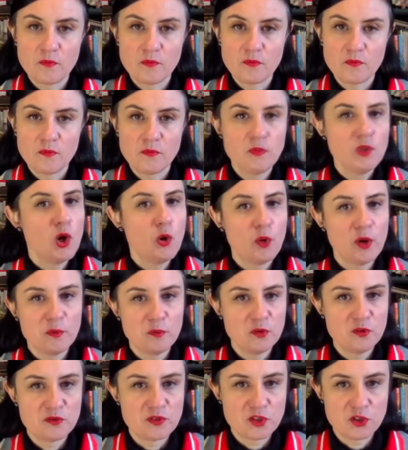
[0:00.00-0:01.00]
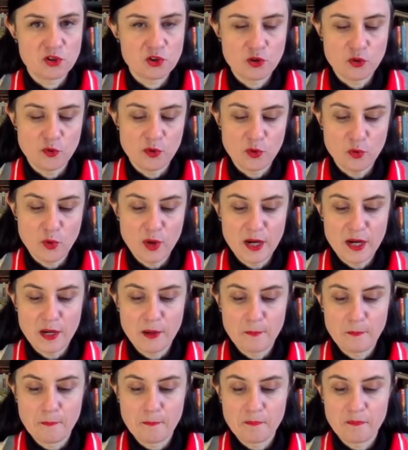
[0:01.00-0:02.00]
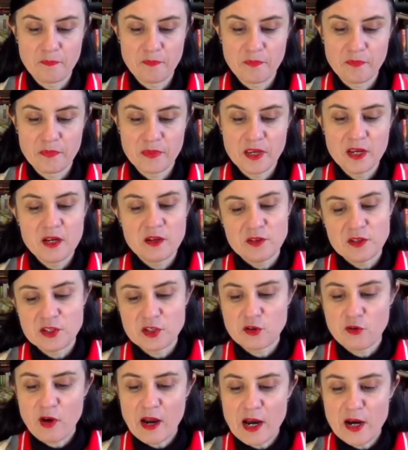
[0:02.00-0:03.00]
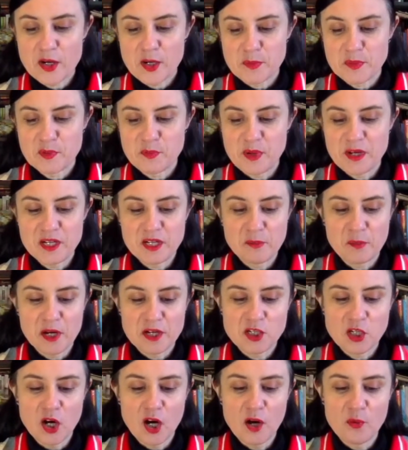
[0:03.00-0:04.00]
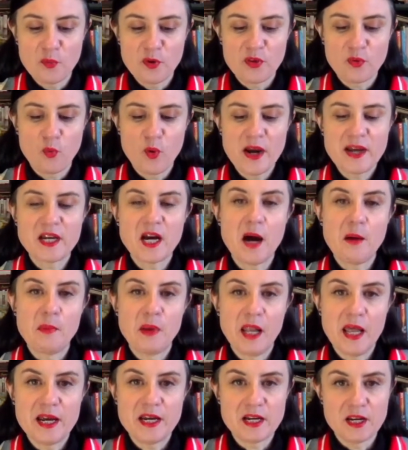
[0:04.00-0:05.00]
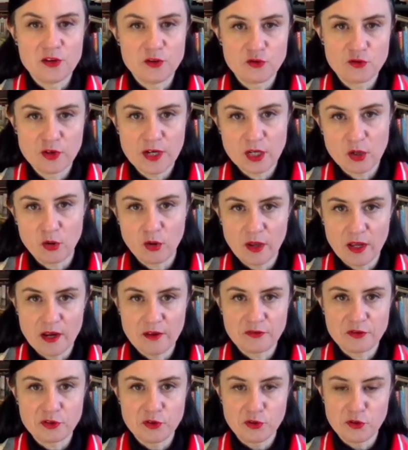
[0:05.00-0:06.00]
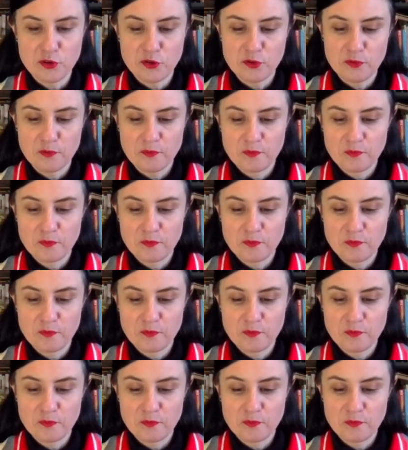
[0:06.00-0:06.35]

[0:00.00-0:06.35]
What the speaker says: No one moves to shoo it away. This crowd I'm spending my time with wake up late and drink all afternoon.